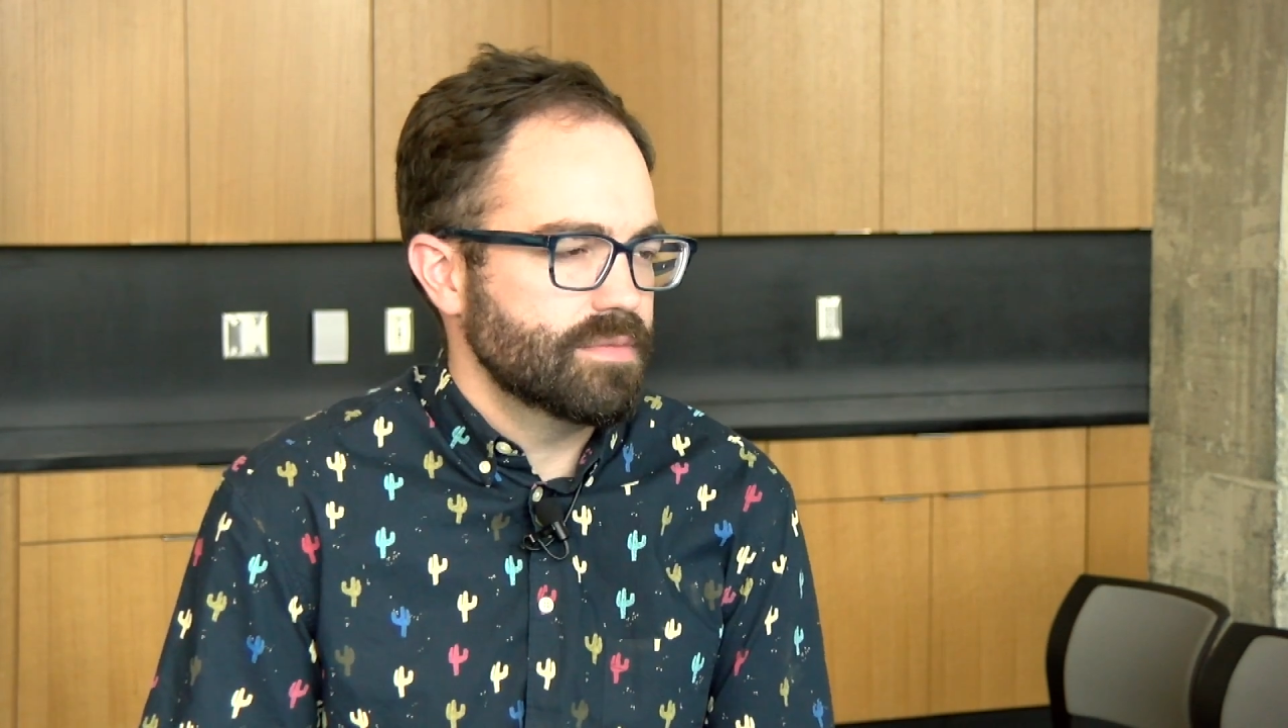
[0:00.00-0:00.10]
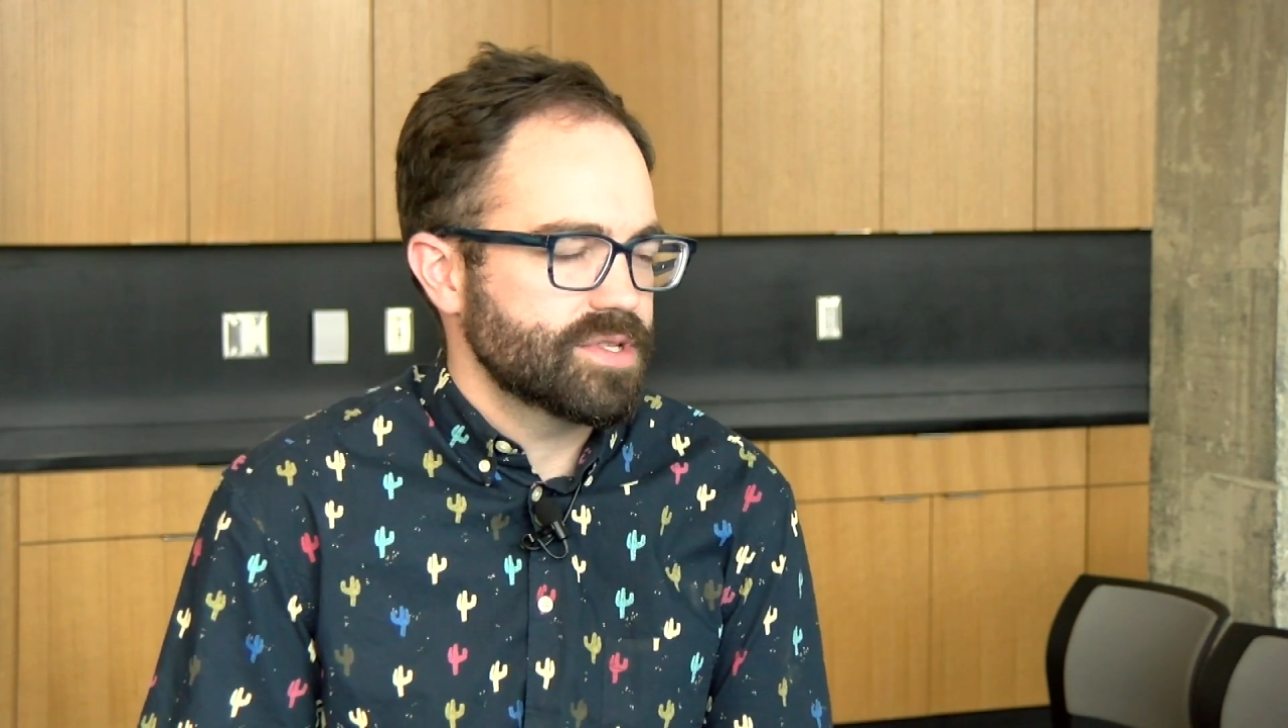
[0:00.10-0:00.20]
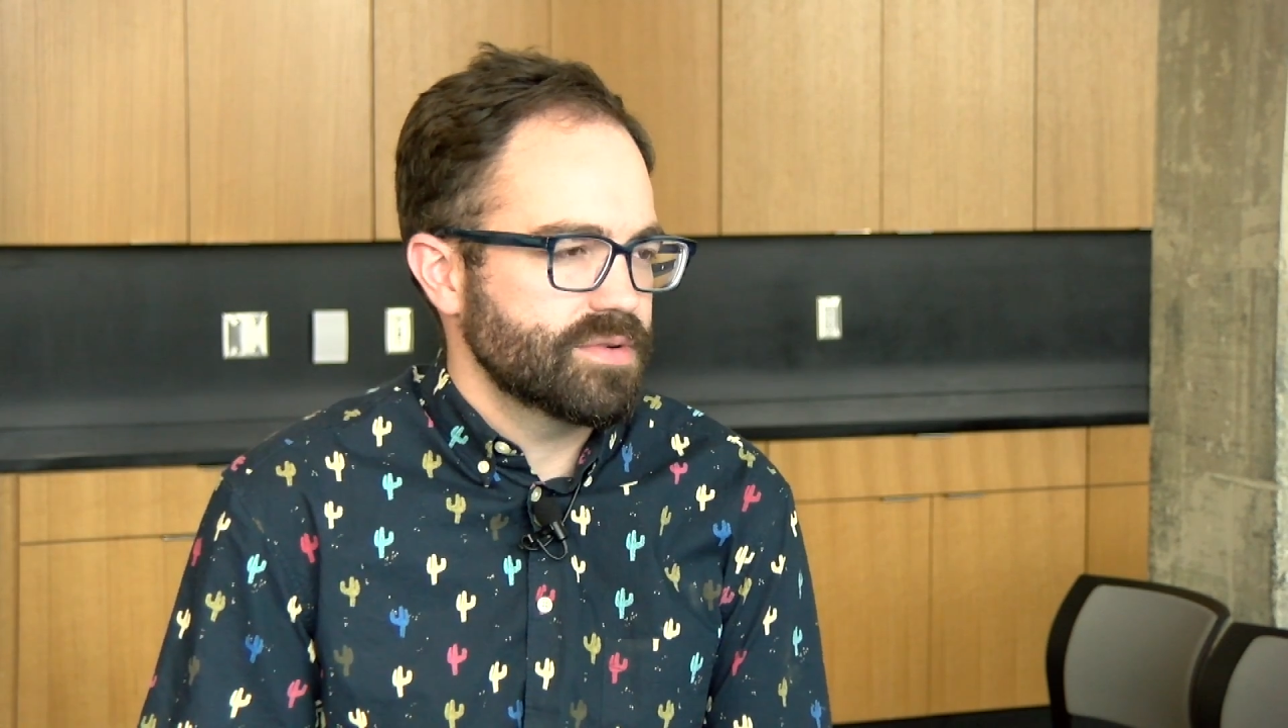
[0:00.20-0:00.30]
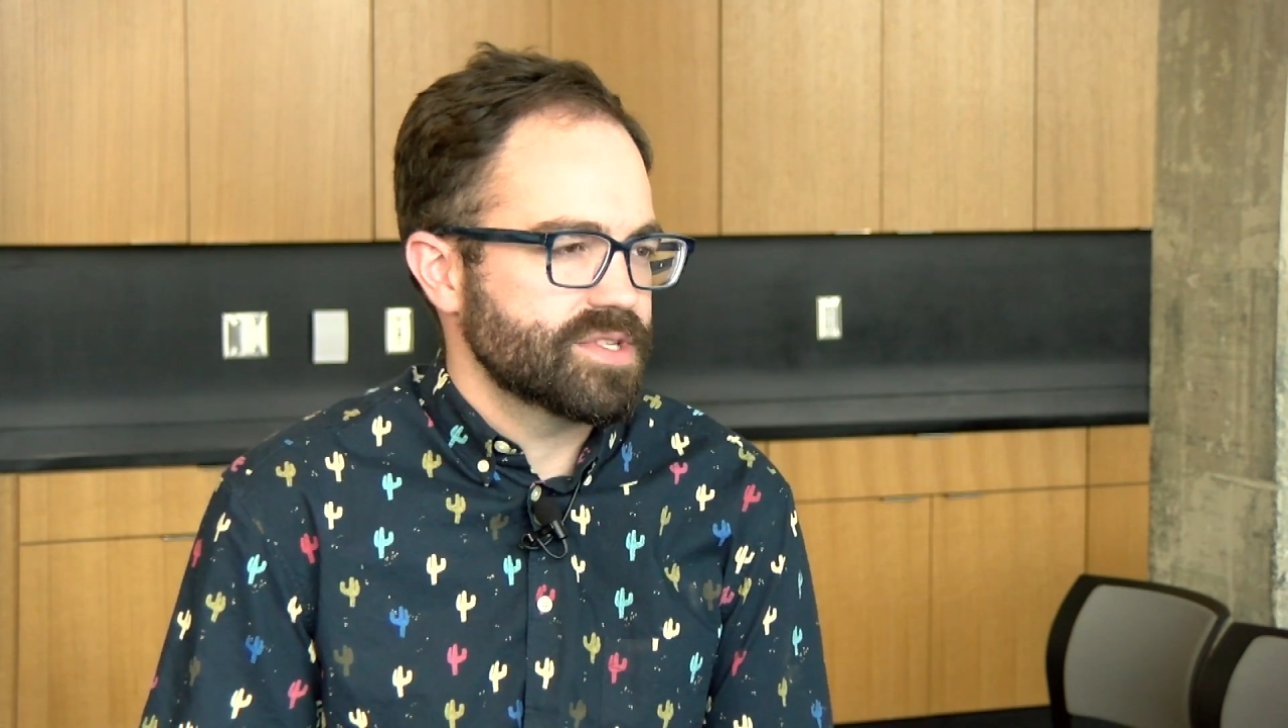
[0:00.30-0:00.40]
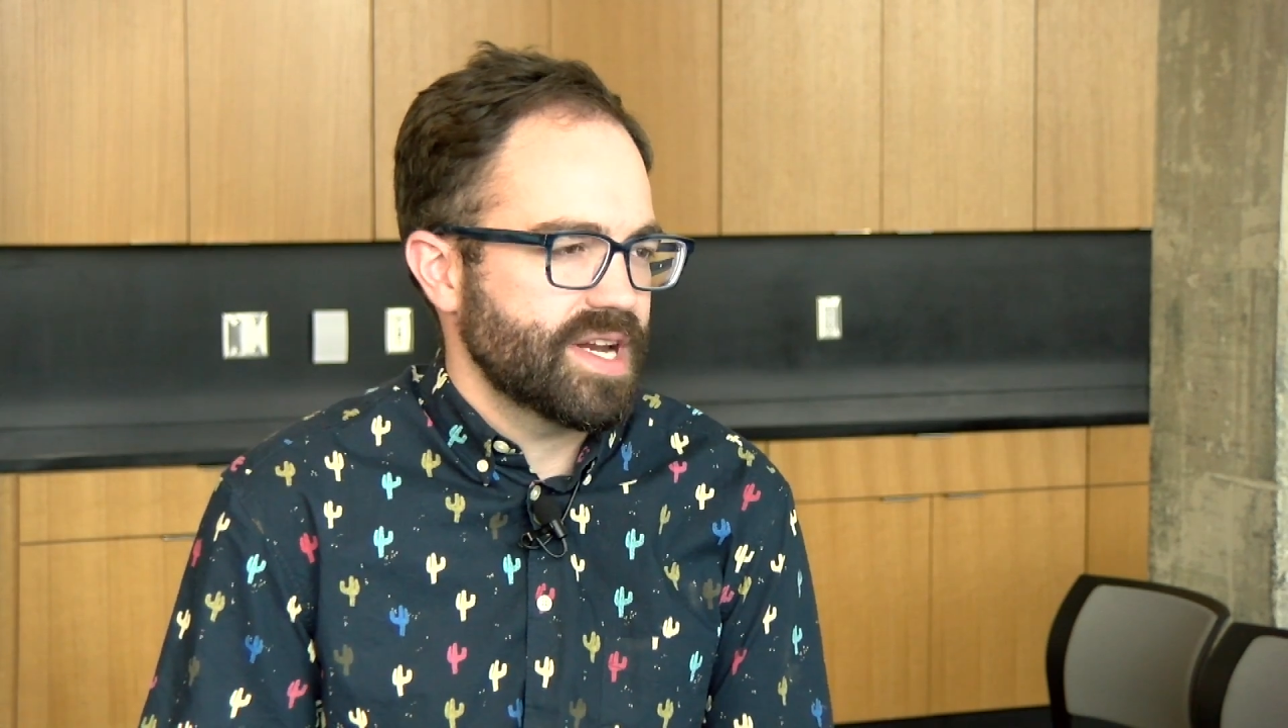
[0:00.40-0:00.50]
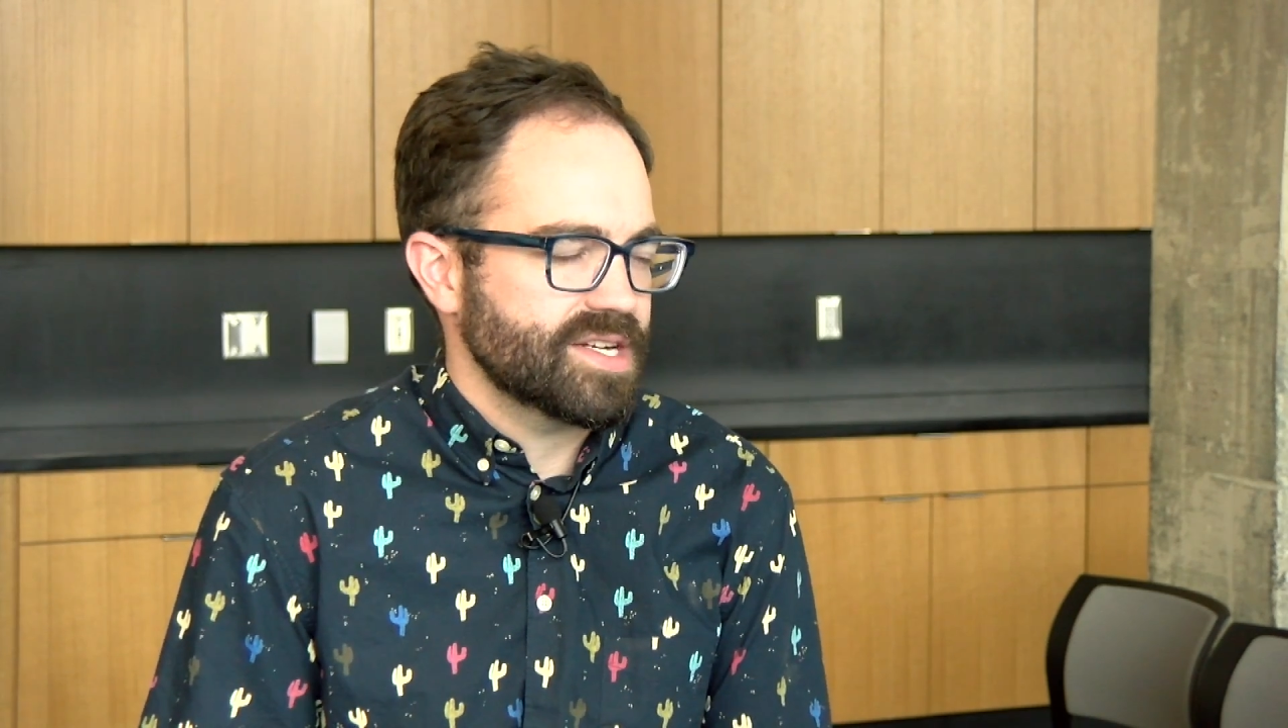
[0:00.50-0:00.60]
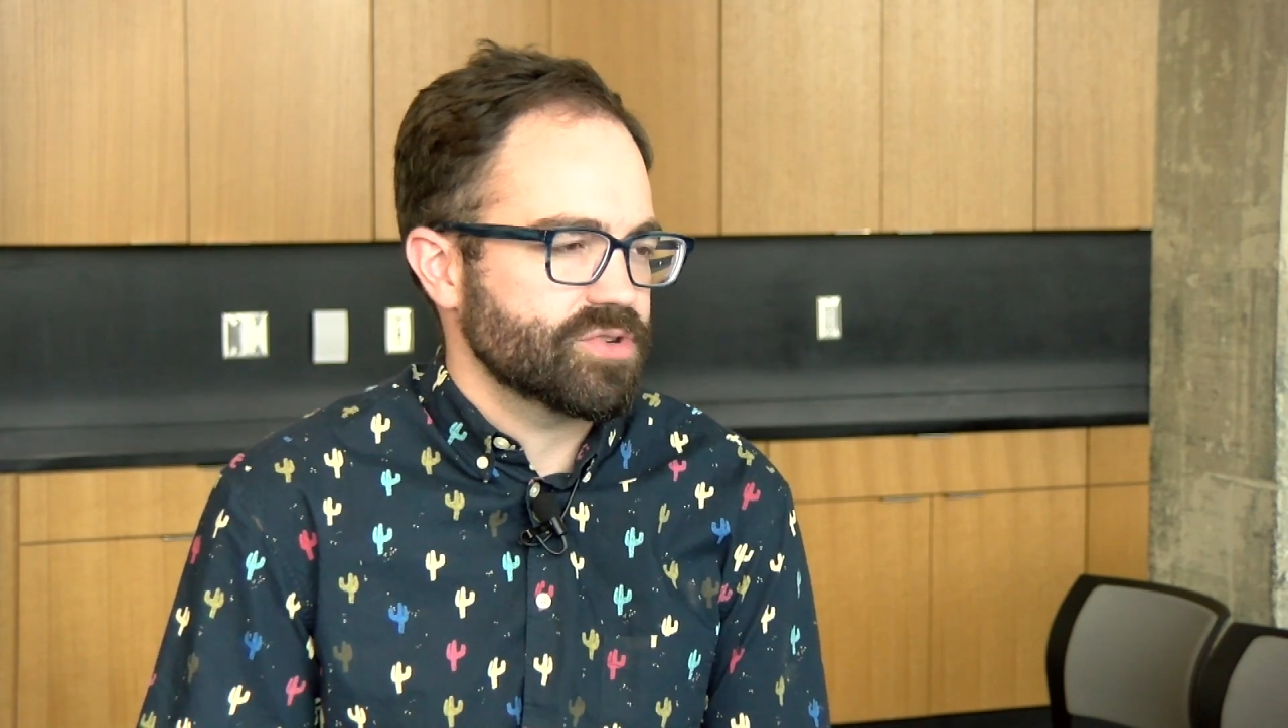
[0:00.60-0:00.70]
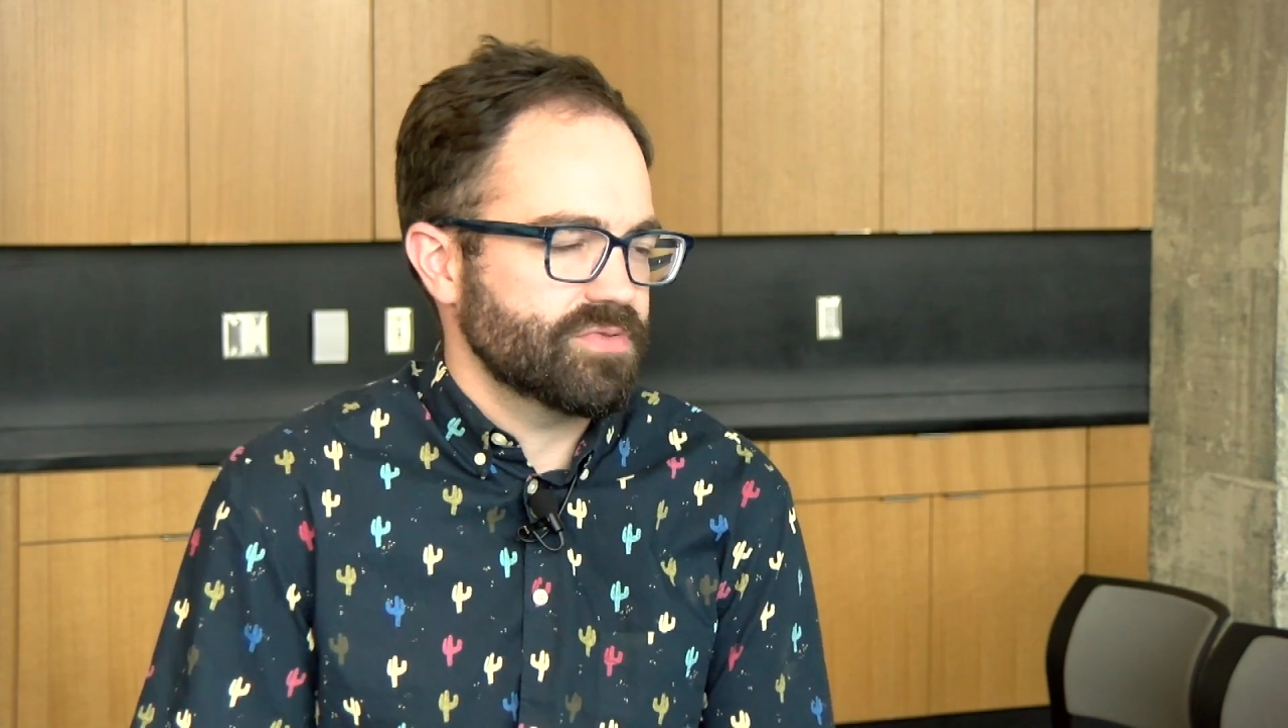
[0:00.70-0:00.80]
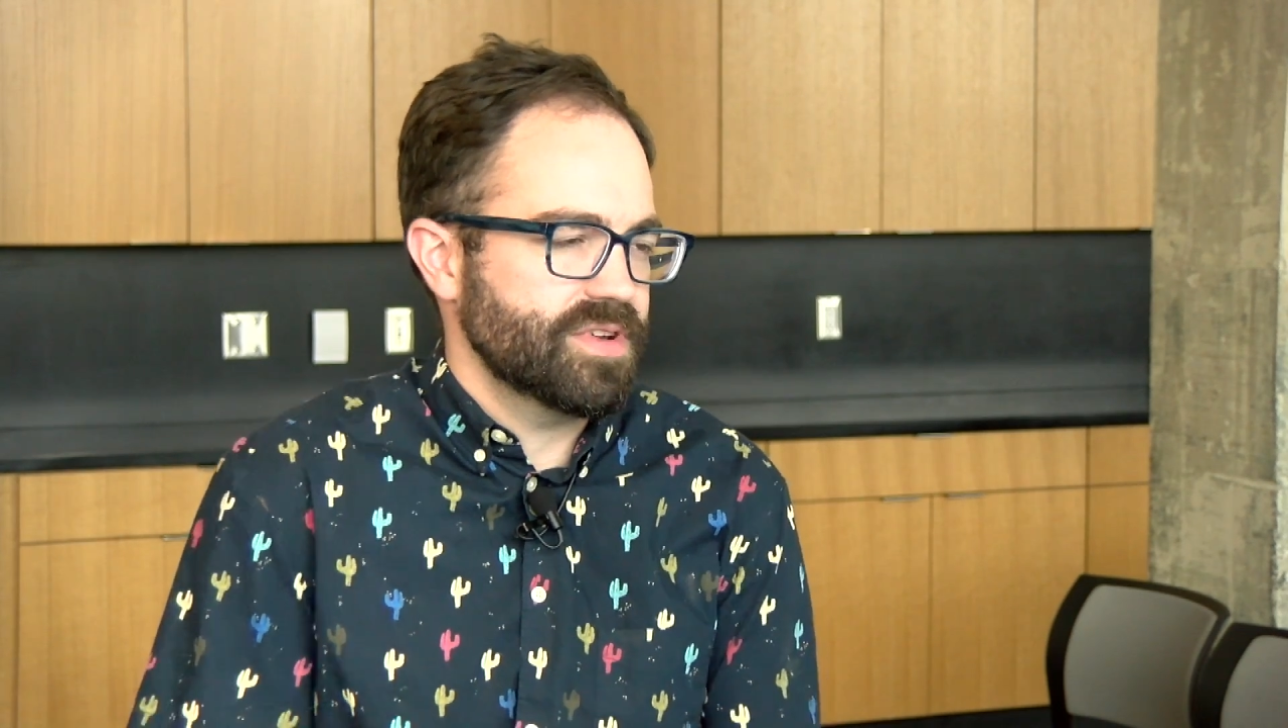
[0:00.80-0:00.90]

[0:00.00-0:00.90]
So it was a natural